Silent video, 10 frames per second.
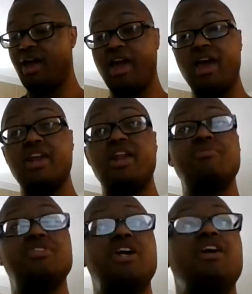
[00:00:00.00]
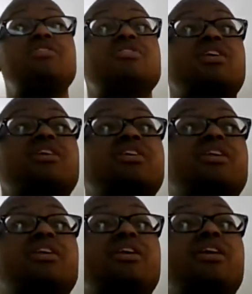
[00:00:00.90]
And I'm going to tell you
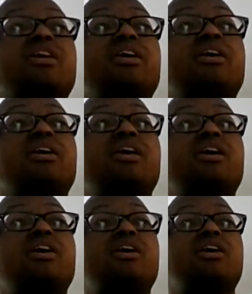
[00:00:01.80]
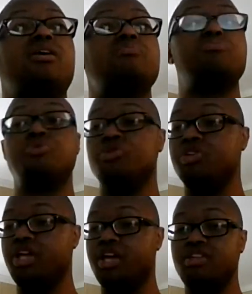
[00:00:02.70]
something
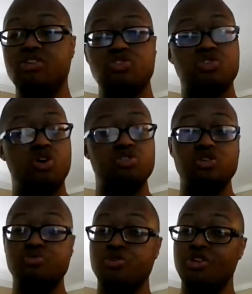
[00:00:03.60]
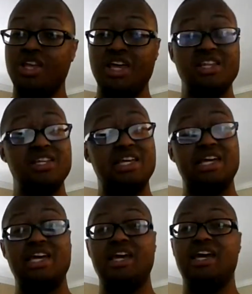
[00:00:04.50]
bullying, social bullying,
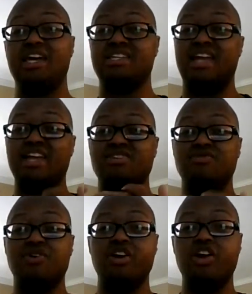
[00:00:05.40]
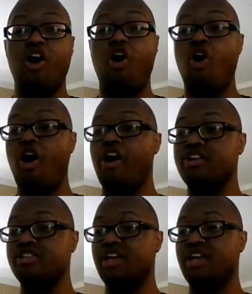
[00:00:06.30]
that's one of the hardest